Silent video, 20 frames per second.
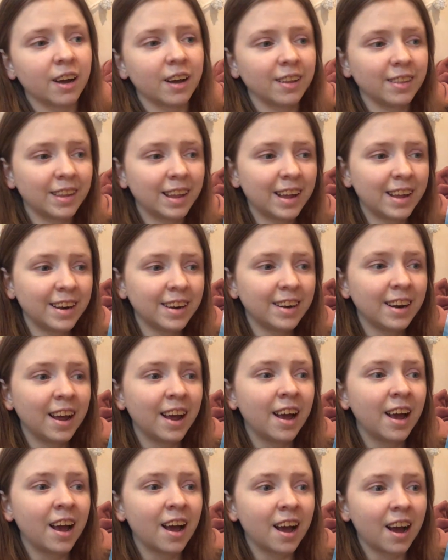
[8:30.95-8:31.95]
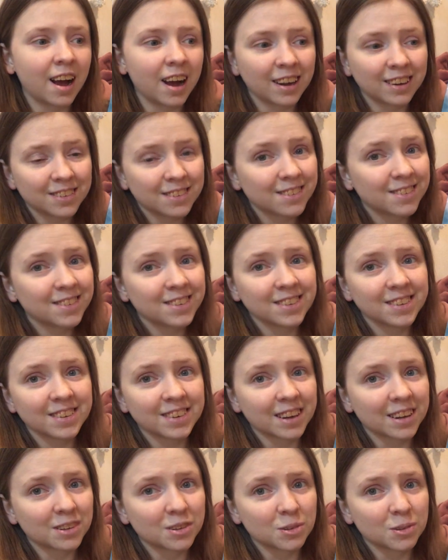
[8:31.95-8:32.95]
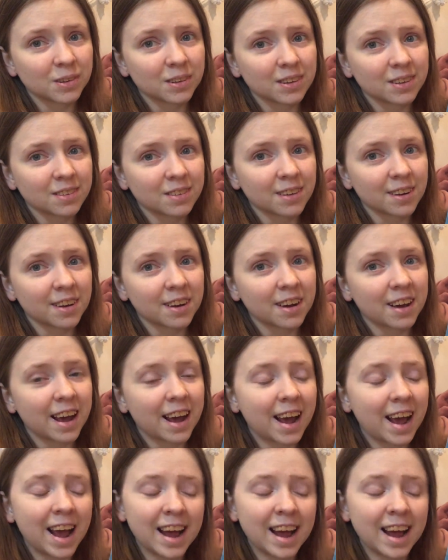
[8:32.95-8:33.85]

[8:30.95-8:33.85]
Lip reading: and then I just didn't get to it this year.